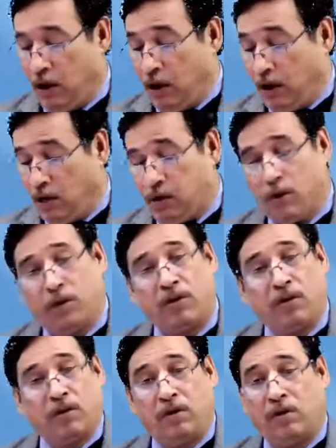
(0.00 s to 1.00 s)

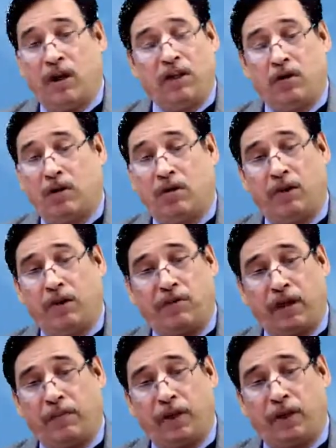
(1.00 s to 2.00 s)
those you are not going to
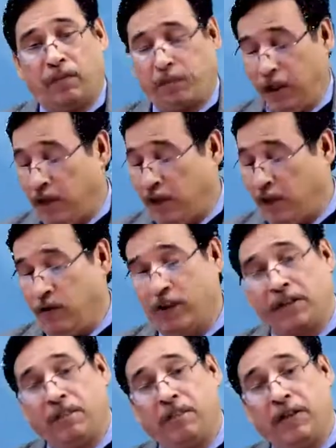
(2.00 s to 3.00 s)
debit to P&L, you are
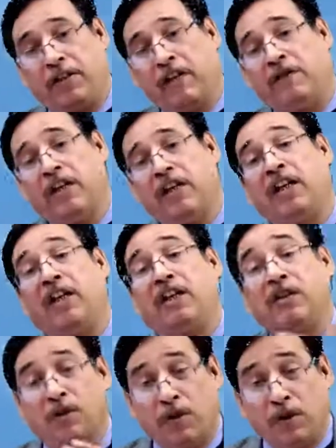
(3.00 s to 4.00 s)
simply debiting
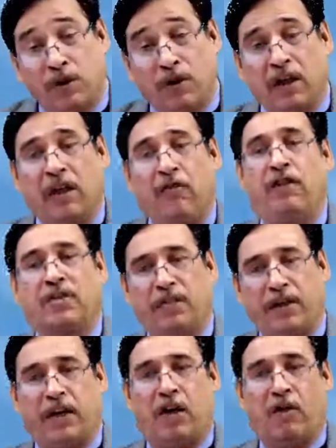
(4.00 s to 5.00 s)
it to your
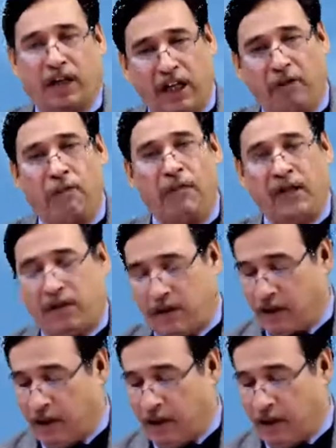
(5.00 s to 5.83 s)
investment account. It means,